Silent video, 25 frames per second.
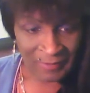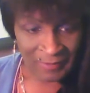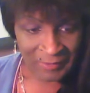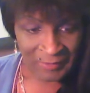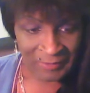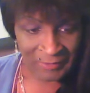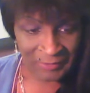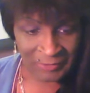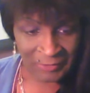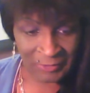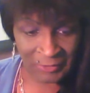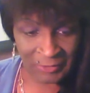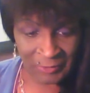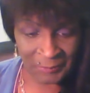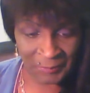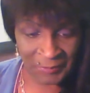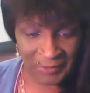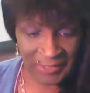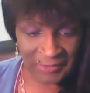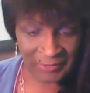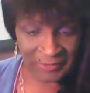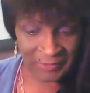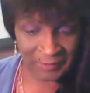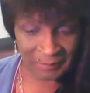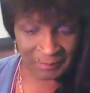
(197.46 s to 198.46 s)
So you
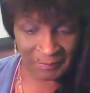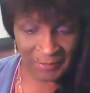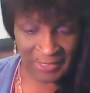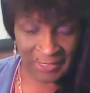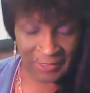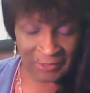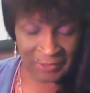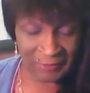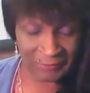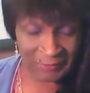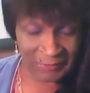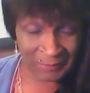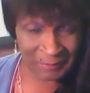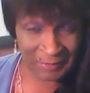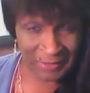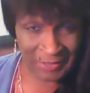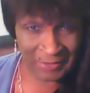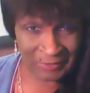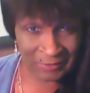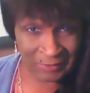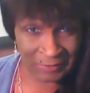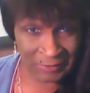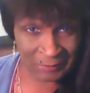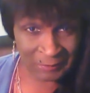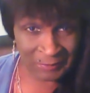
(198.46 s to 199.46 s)
probably need to back off the
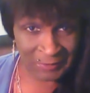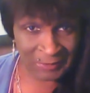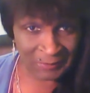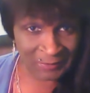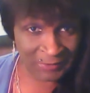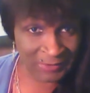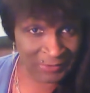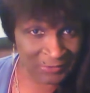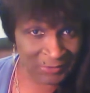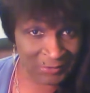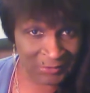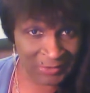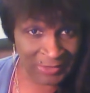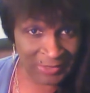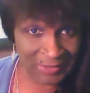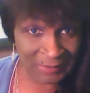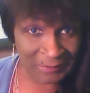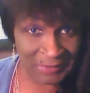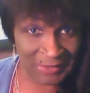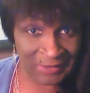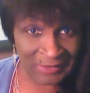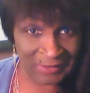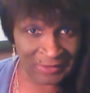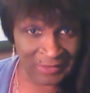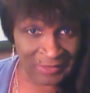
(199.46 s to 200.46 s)
pace a little bit because you can't
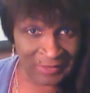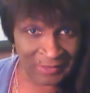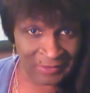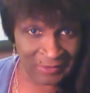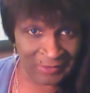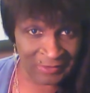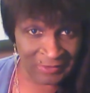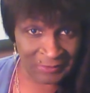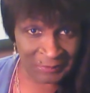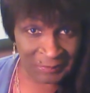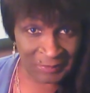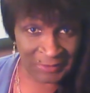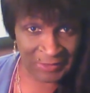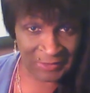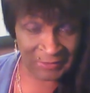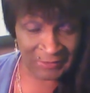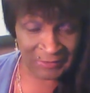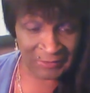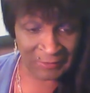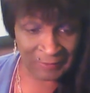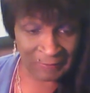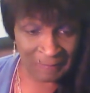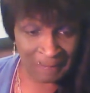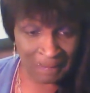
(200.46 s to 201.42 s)
maintain this pace.